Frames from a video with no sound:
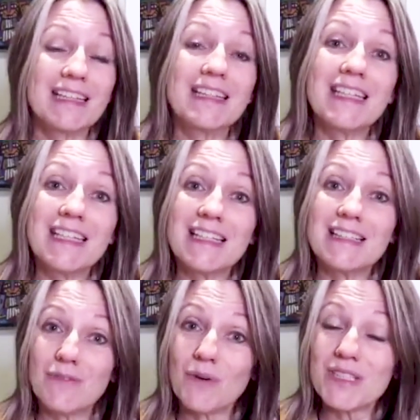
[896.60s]
the
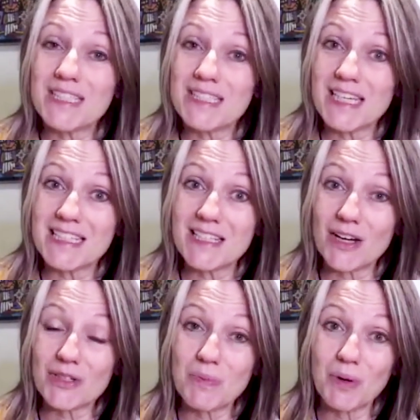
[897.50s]
14-day
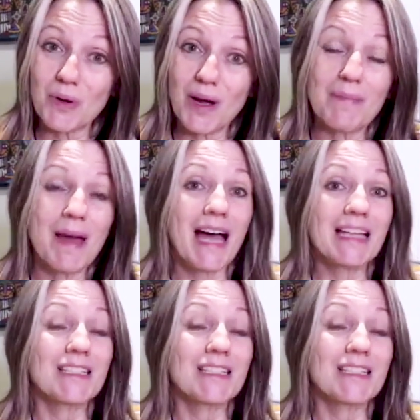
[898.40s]
detox program at